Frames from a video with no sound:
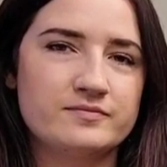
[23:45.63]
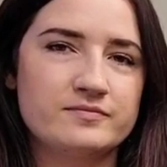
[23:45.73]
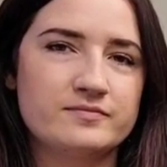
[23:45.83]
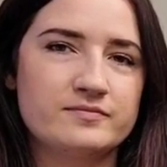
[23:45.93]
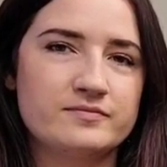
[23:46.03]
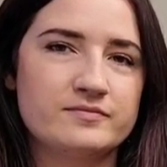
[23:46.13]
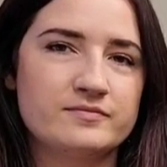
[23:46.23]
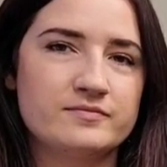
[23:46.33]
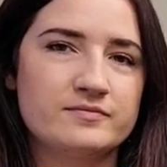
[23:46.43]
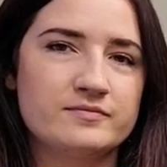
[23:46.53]

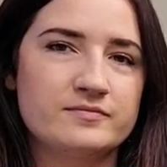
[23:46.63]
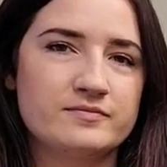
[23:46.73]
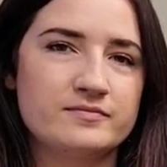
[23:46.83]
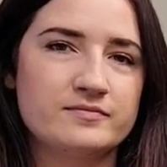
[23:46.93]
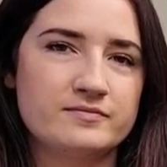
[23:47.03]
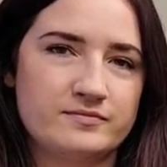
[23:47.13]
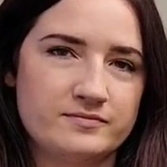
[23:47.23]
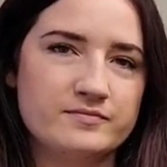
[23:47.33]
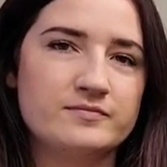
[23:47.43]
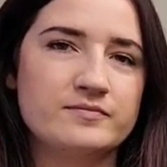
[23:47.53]

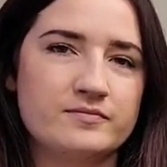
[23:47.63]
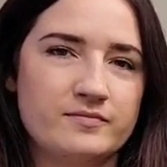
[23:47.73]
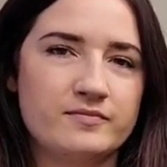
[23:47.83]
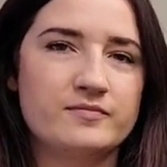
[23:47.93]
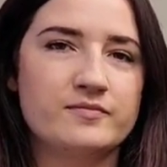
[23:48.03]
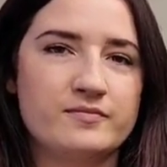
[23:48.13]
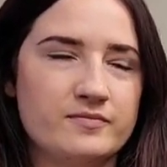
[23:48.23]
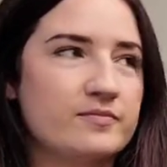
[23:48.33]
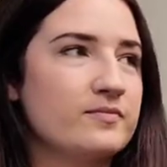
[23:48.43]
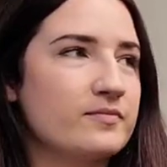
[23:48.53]

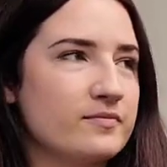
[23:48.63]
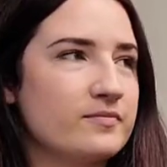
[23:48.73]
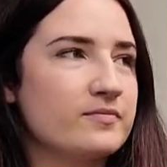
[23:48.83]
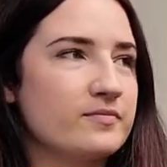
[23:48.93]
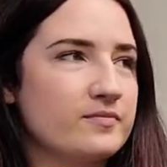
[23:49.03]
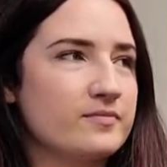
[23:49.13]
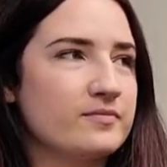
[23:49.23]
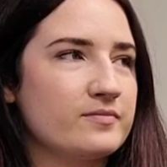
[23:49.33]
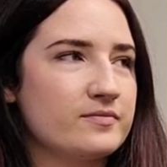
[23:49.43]
[no speech]